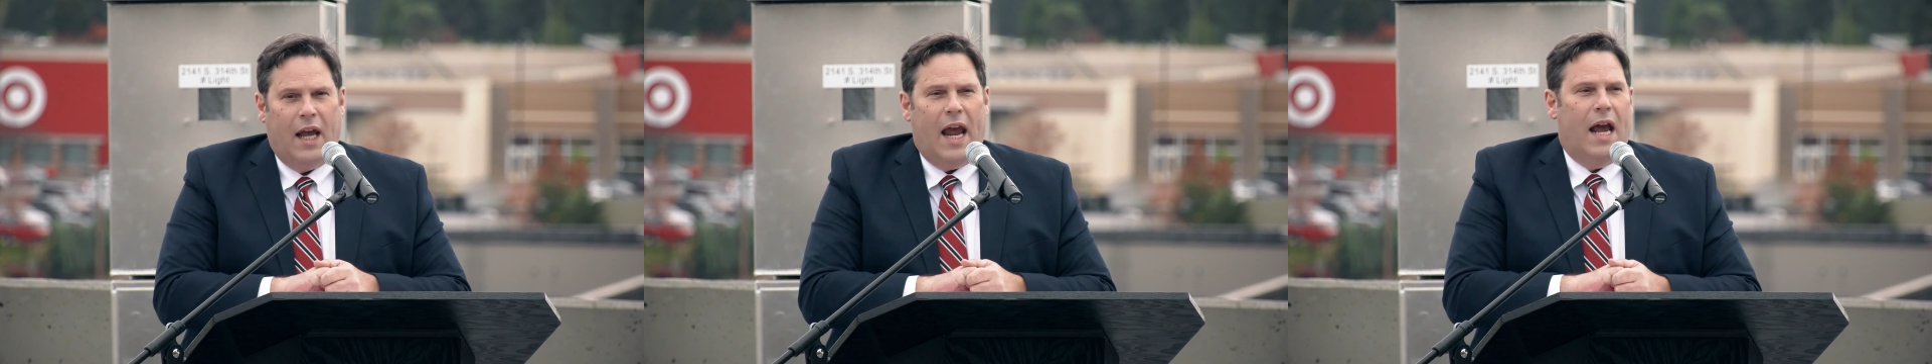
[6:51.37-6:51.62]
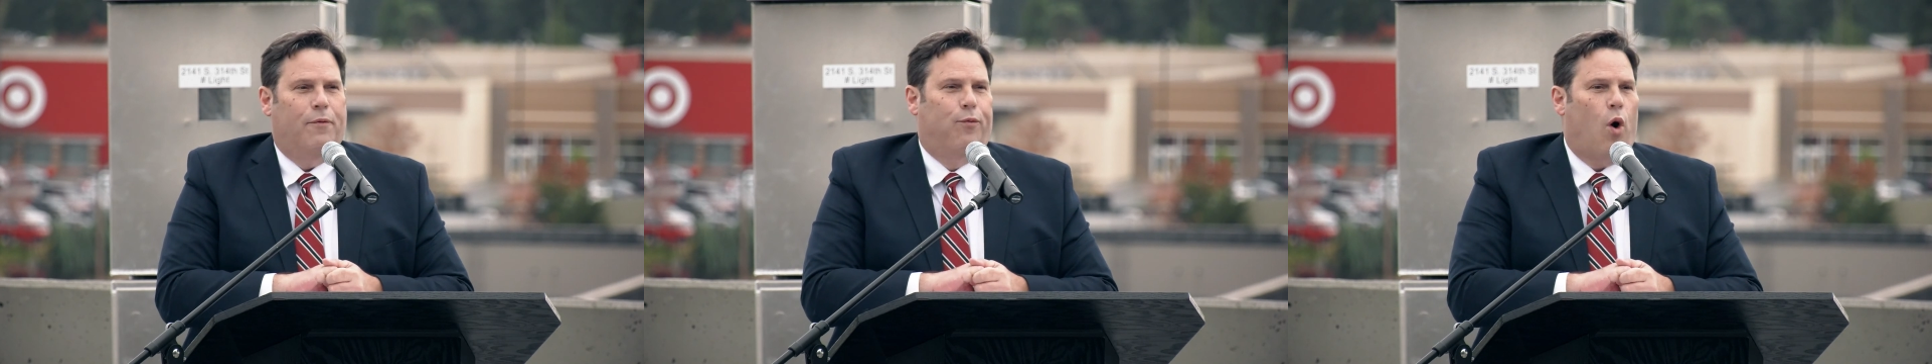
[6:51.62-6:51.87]

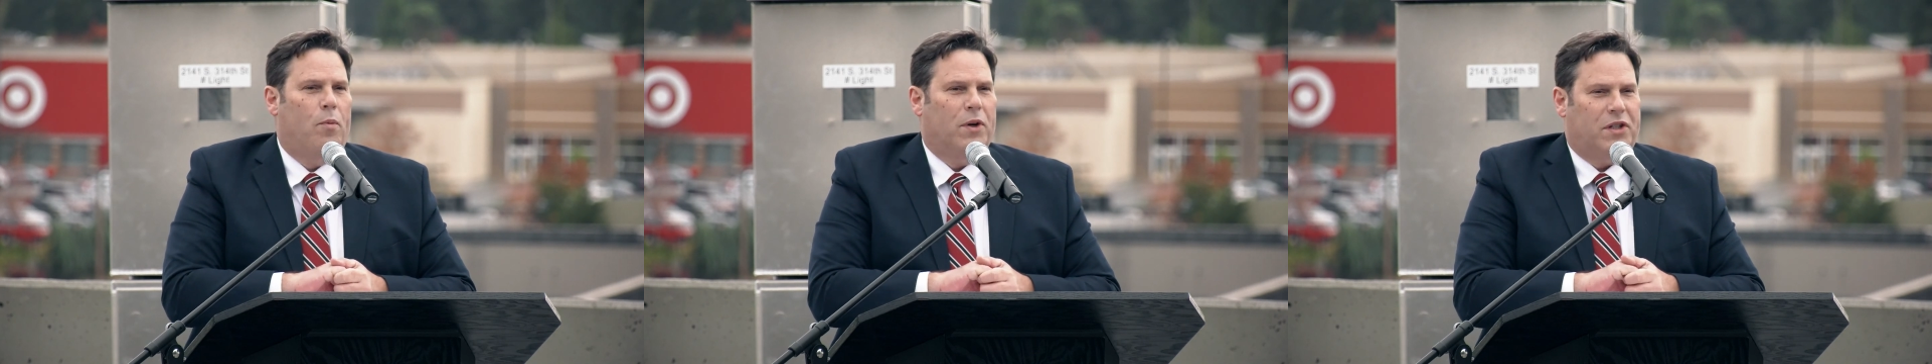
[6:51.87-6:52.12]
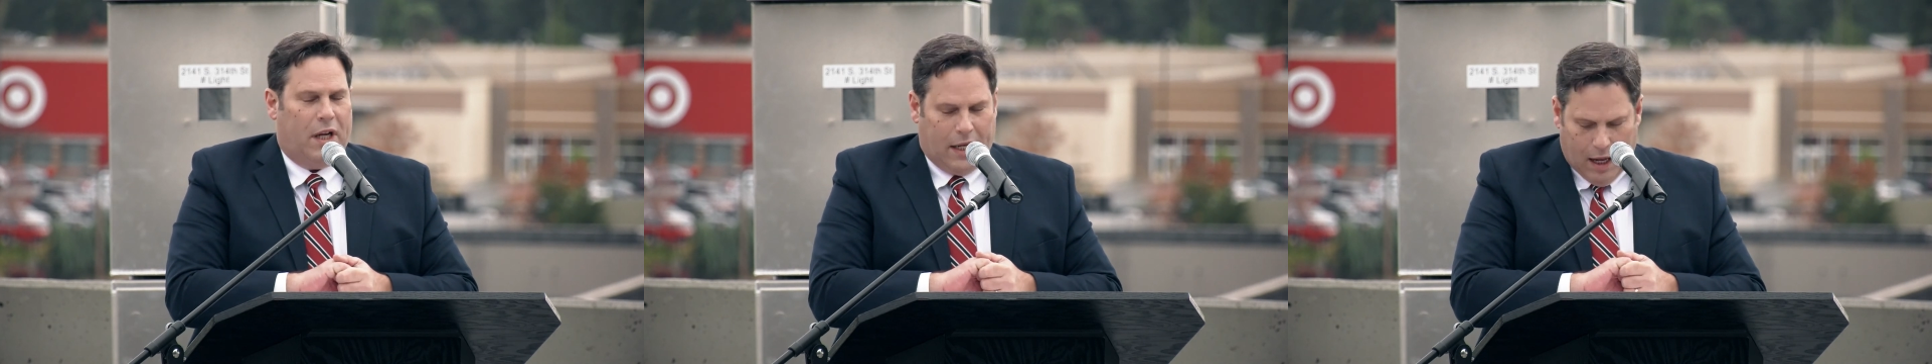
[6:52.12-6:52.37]
and former
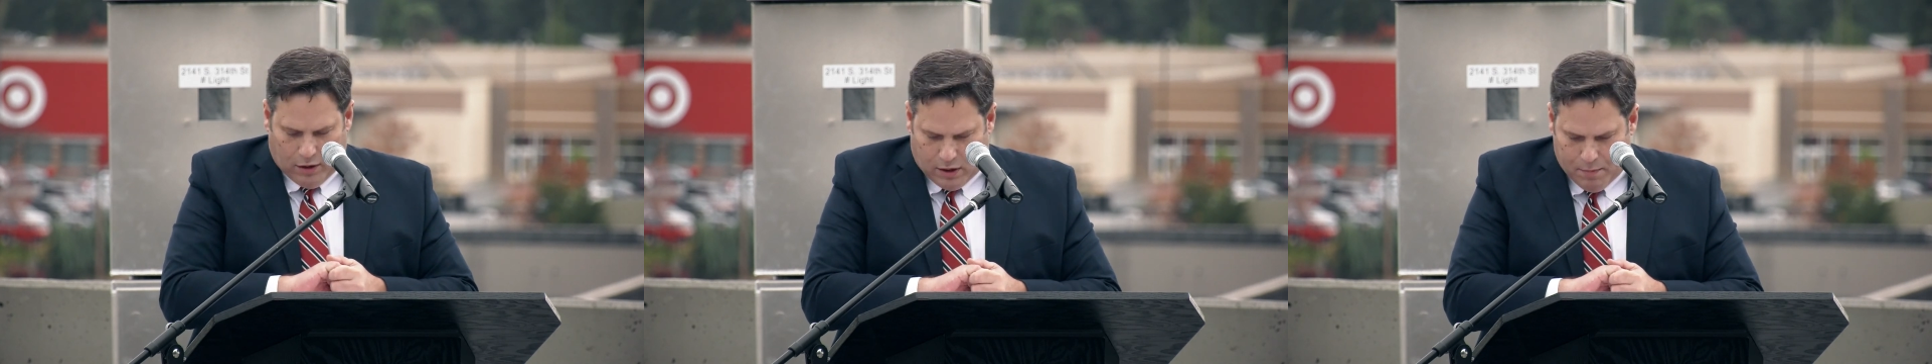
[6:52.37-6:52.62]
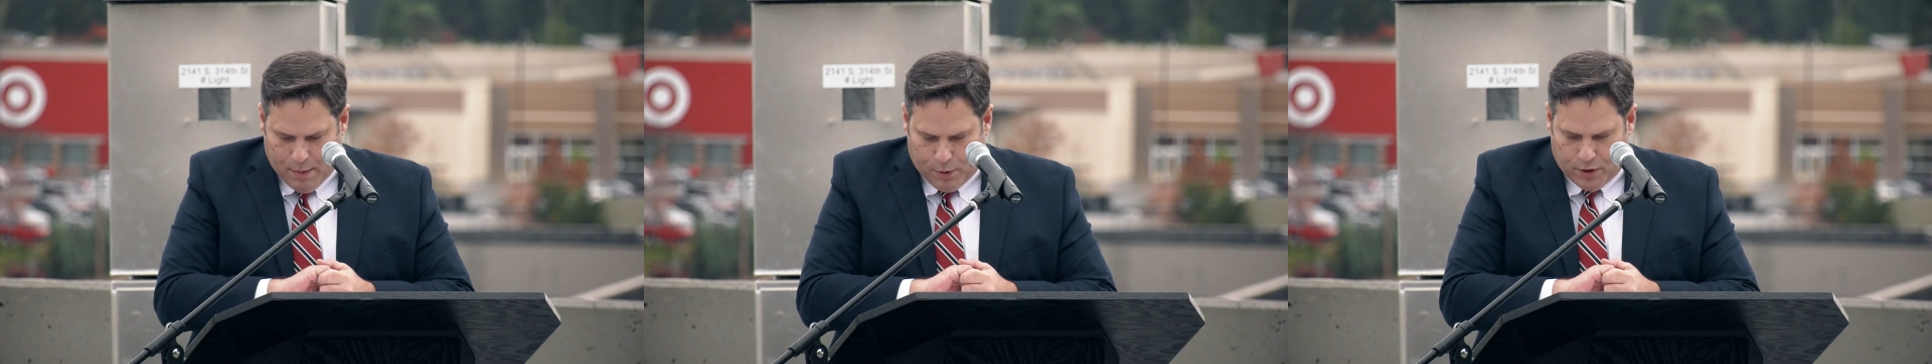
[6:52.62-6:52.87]
city council
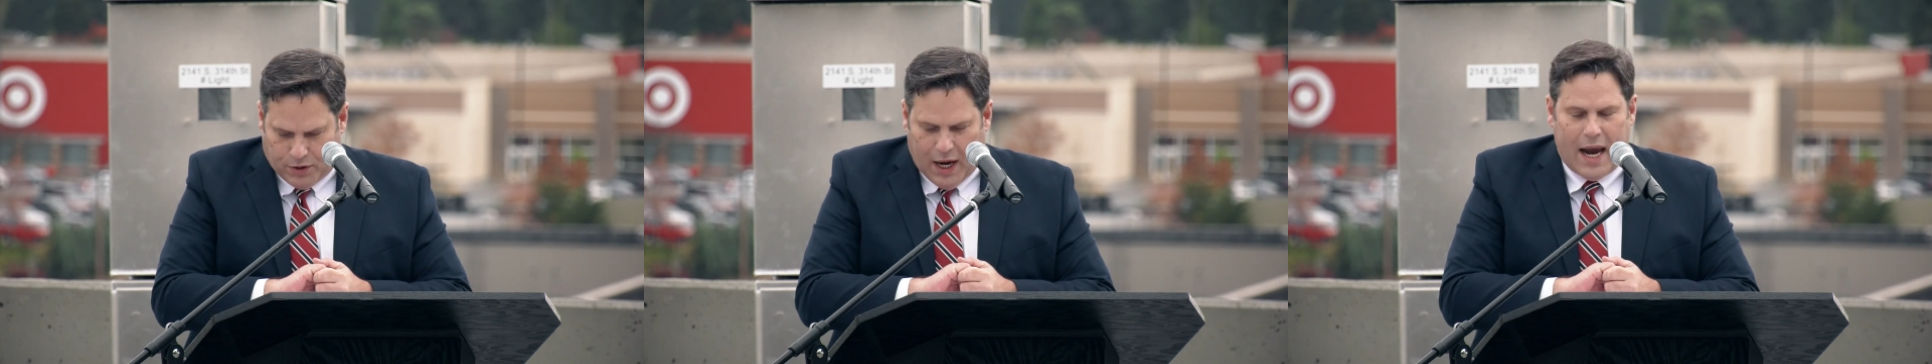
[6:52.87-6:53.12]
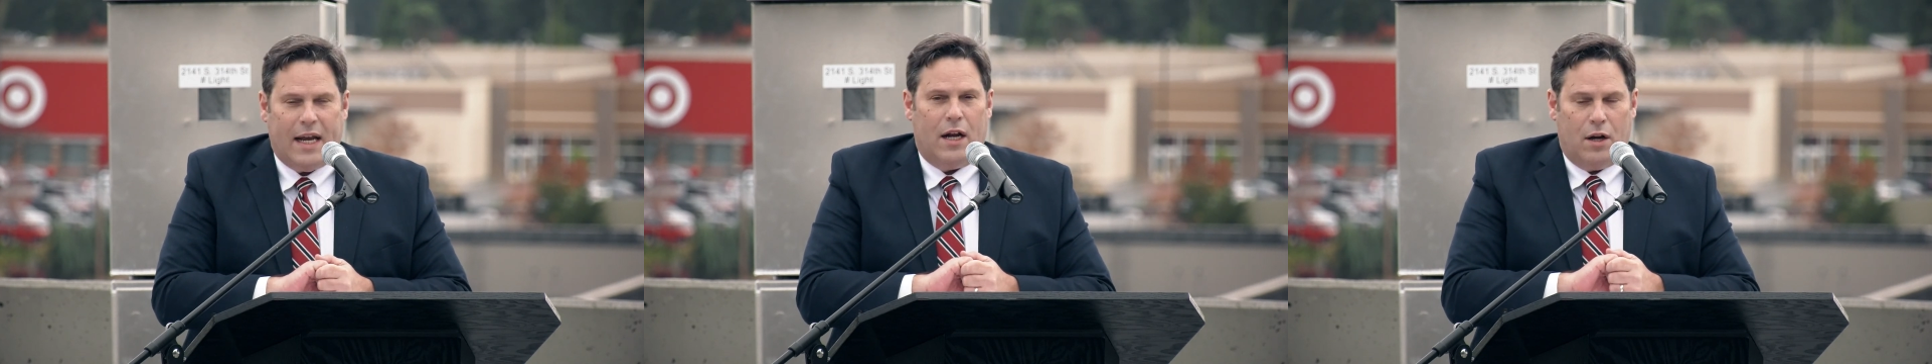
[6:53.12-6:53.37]
member
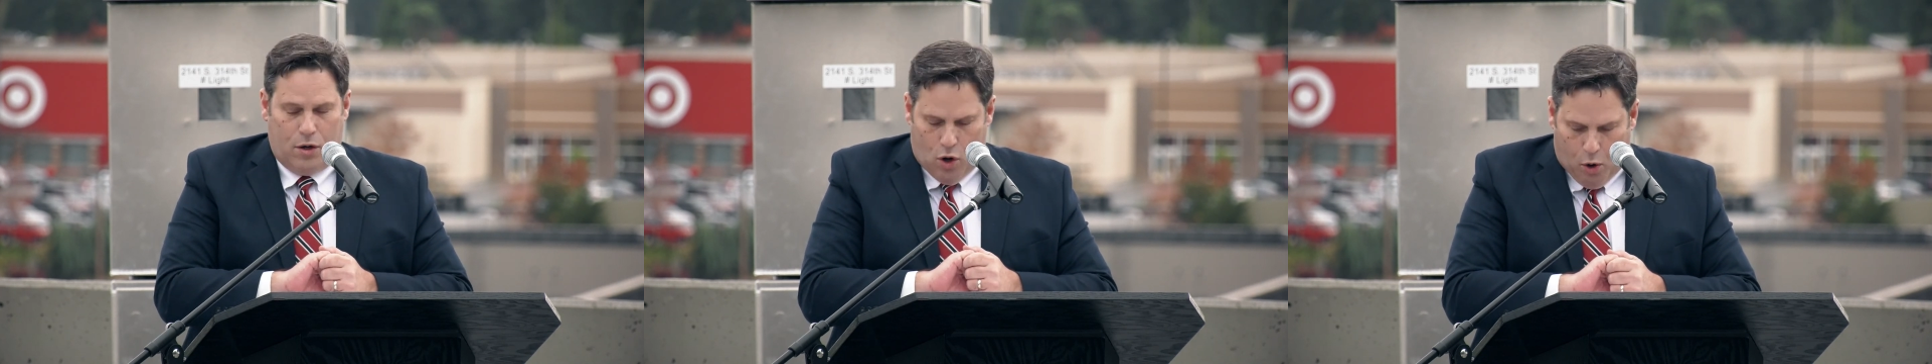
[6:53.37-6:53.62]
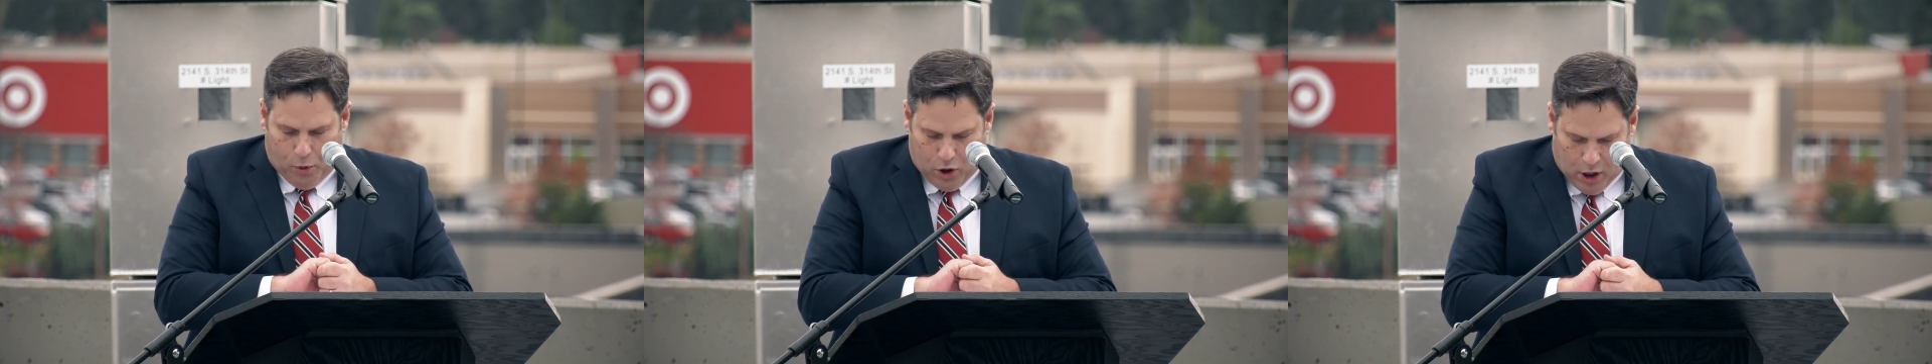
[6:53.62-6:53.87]
Diana
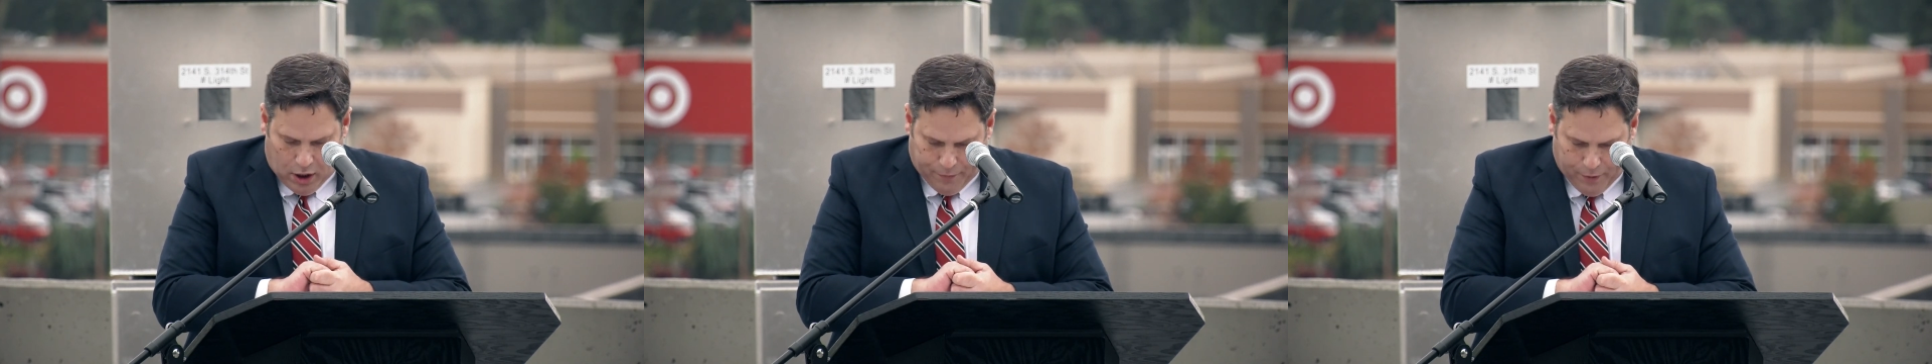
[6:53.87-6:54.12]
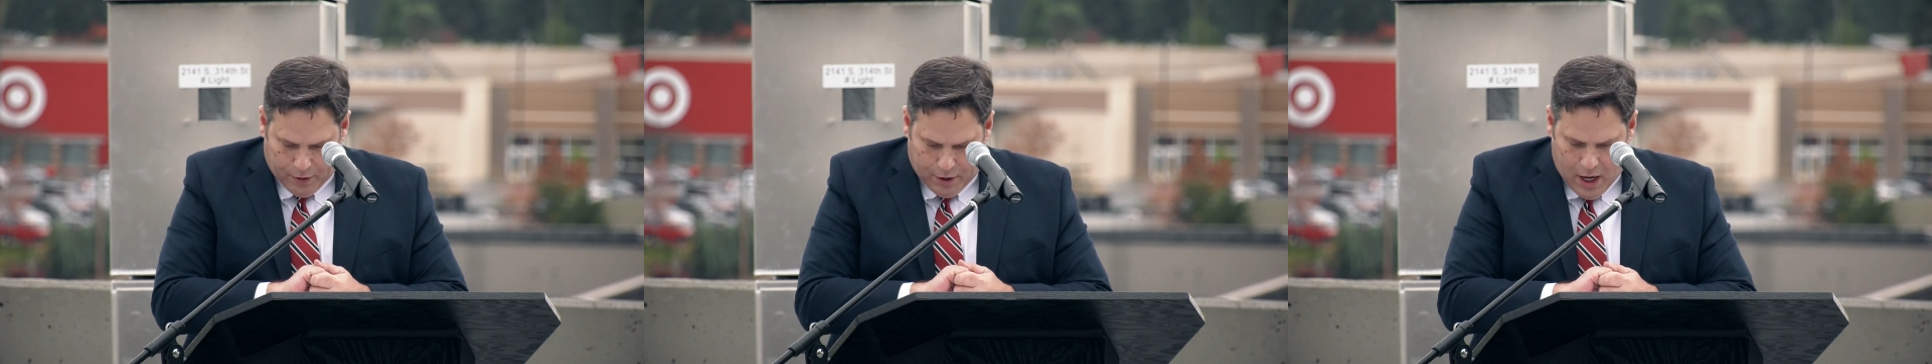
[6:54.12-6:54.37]
Noble
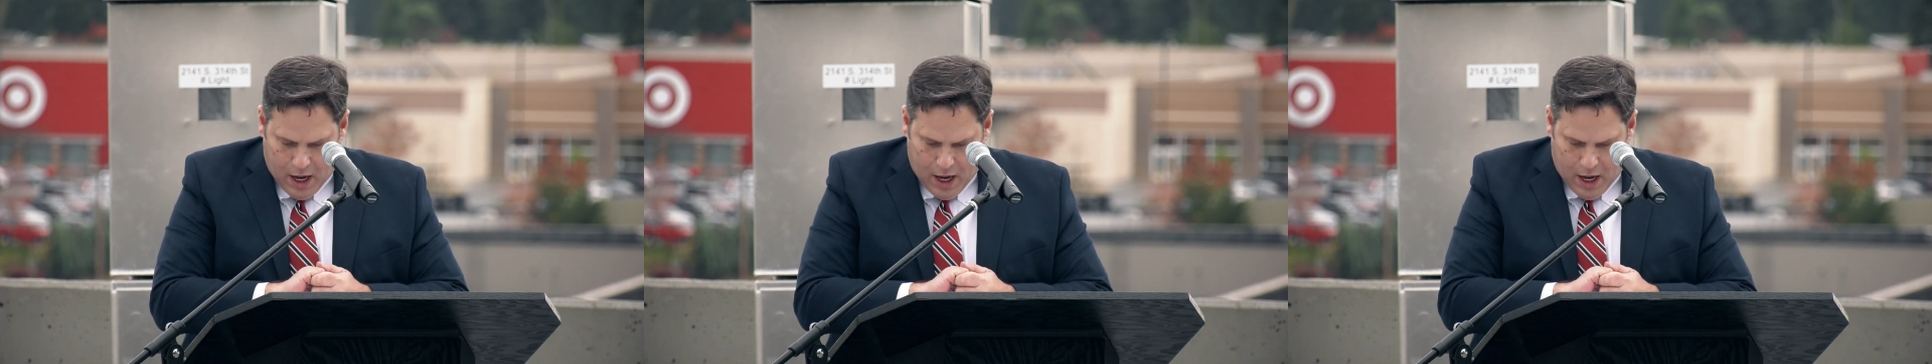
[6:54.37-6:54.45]
Gulliford